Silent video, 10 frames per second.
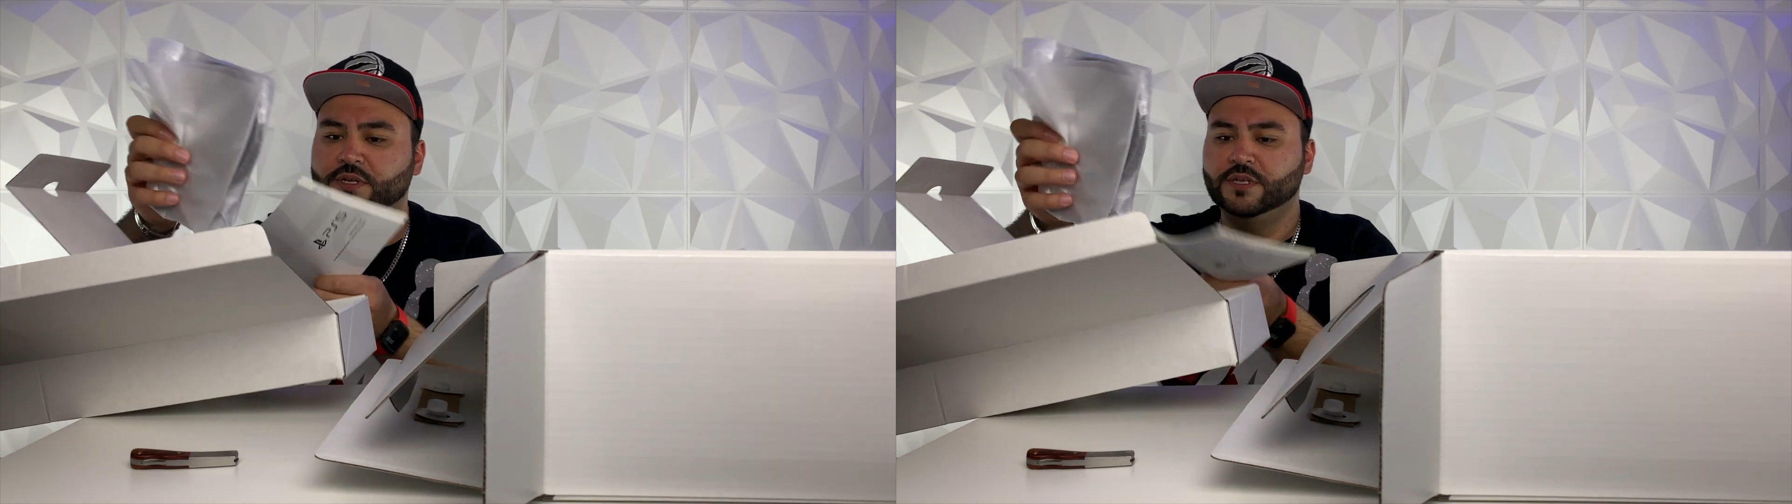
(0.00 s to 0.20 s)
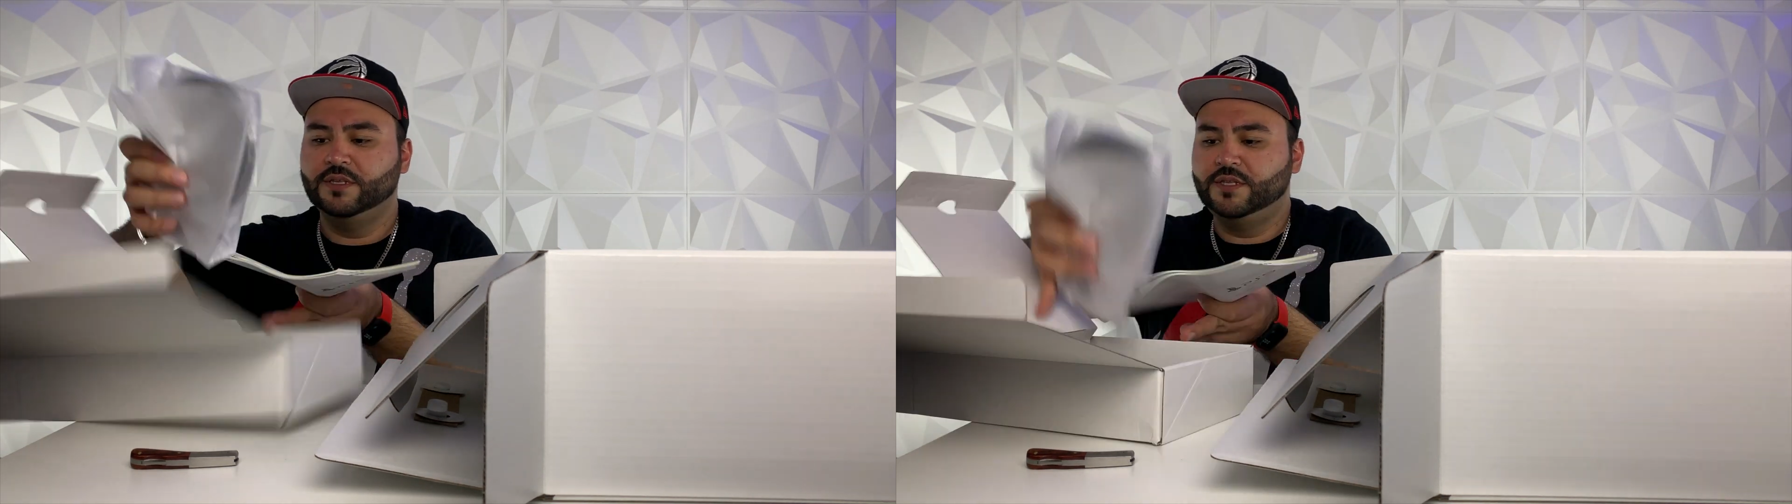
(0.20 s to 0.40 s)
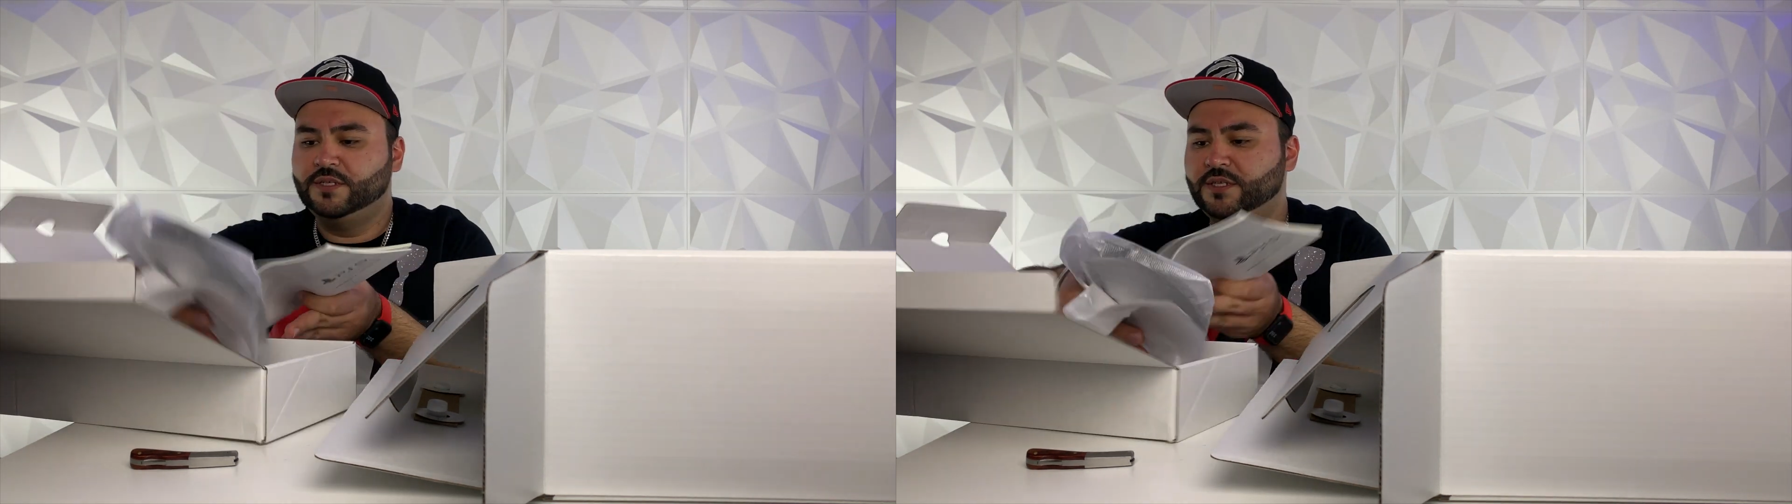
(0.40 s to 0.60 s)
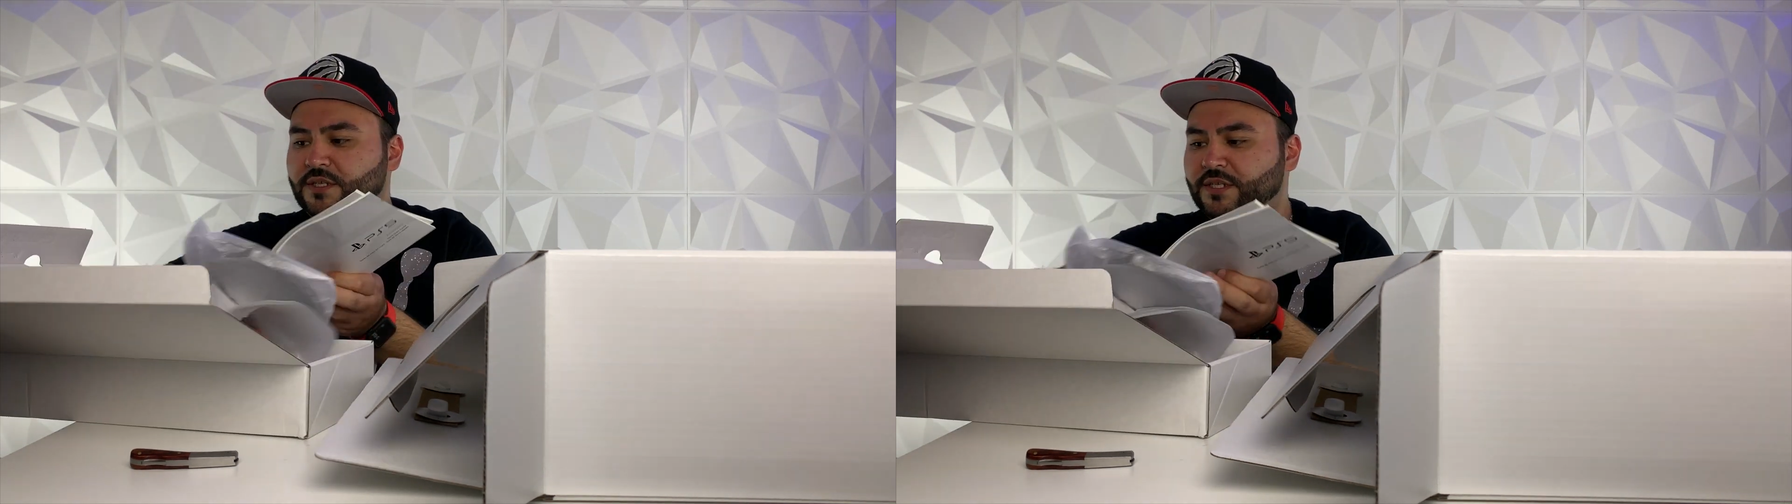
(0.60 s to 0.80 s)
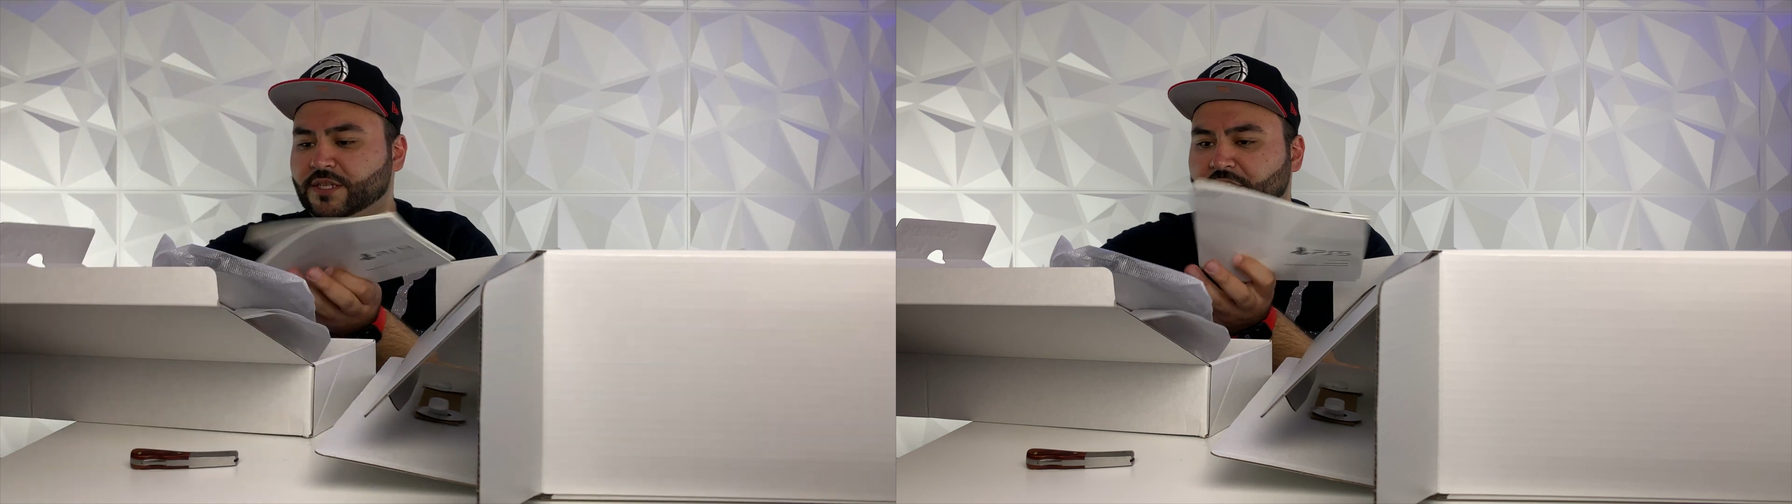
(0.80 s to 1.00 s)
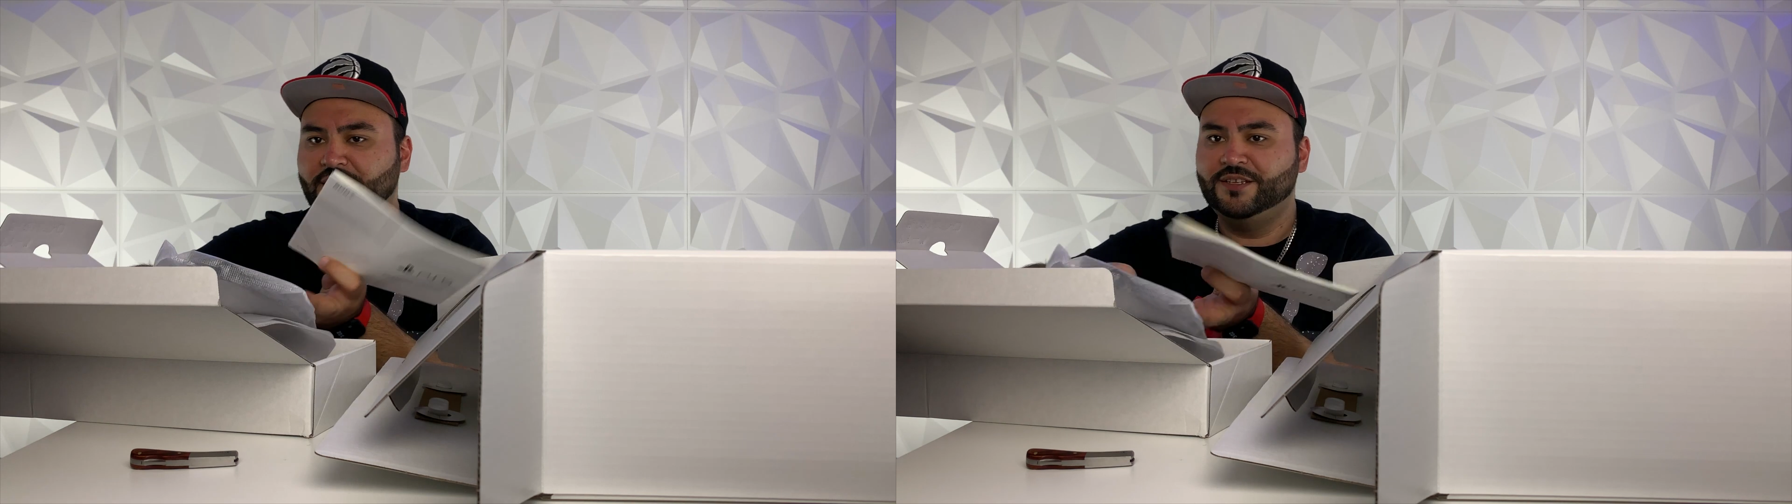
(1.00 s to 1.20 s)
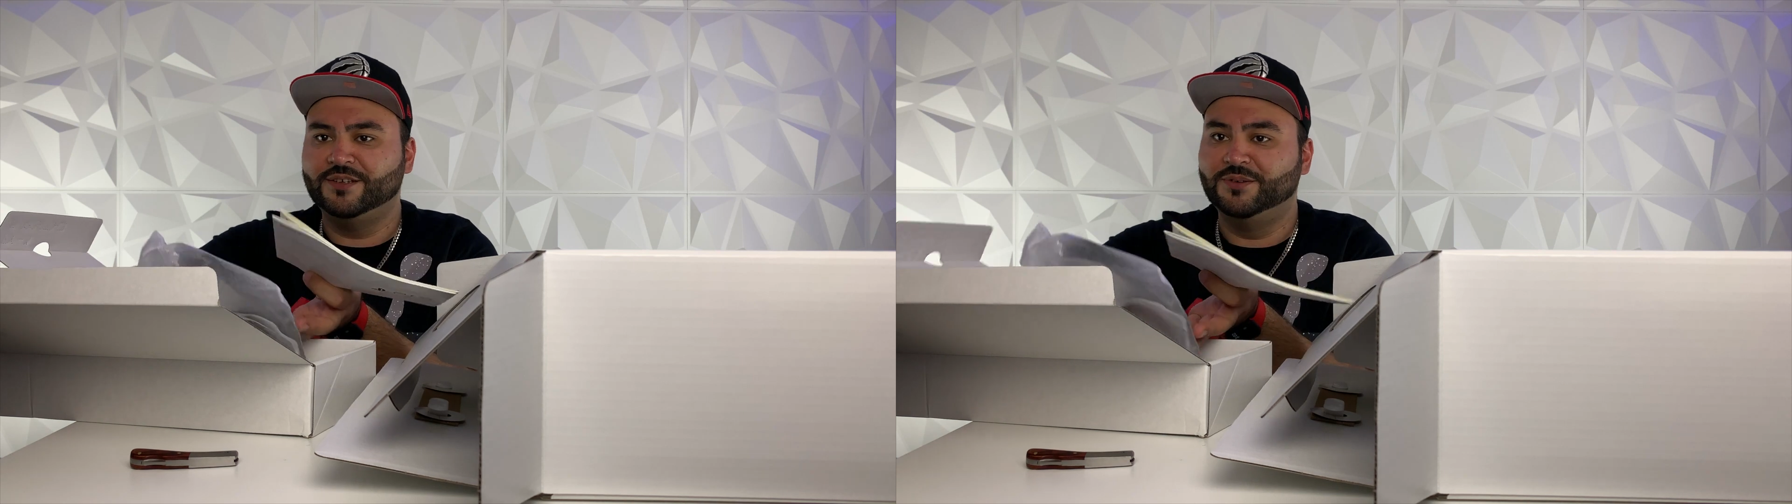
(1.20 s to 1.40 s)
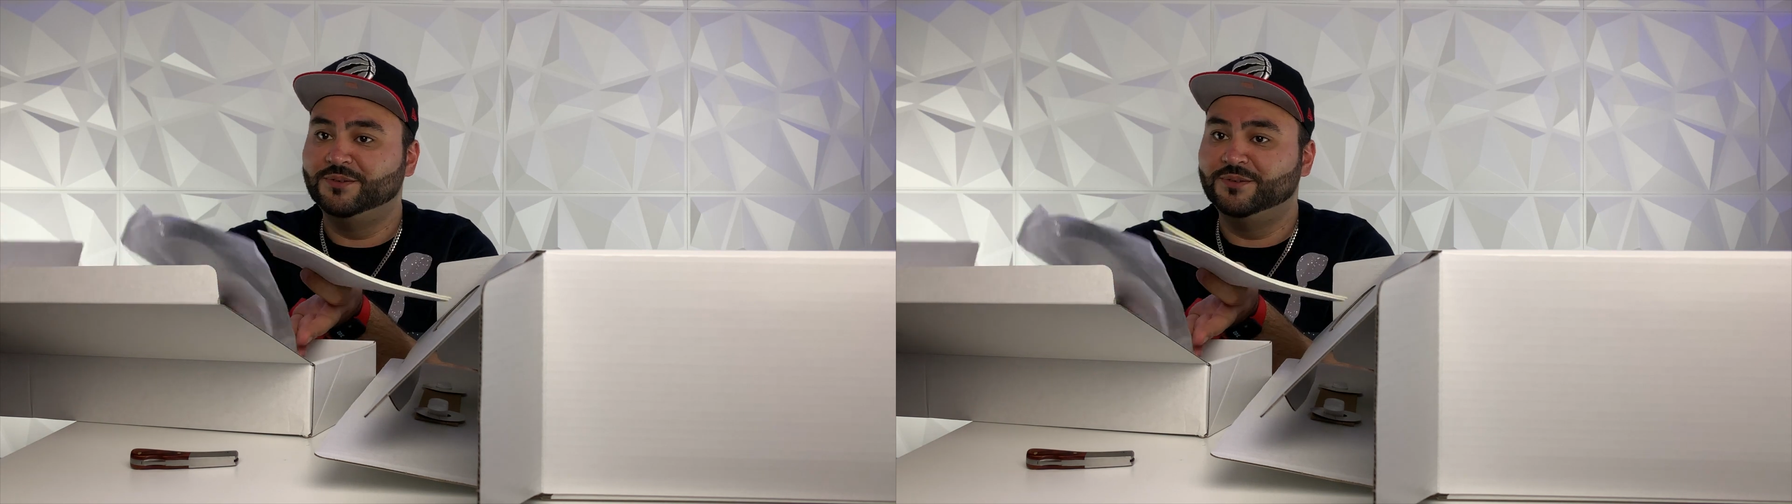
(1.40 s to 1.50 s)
this is the stand.